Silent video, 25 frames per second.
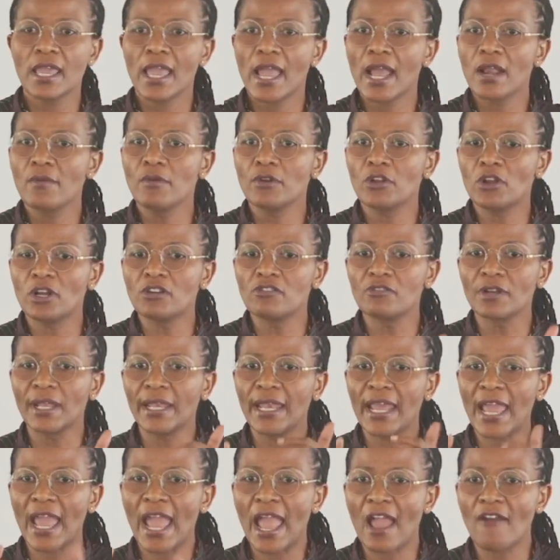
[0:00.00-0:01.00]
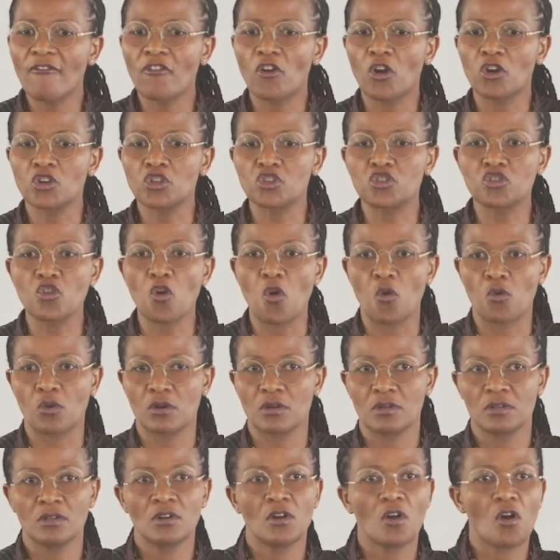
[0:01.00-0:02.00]
and we don't really have
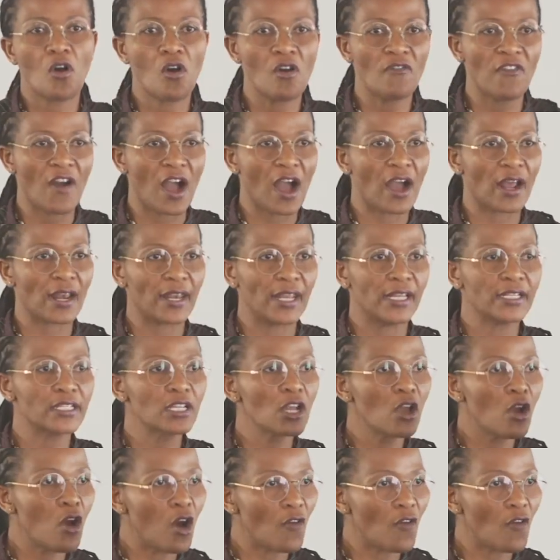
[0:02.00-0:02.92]
control over our land.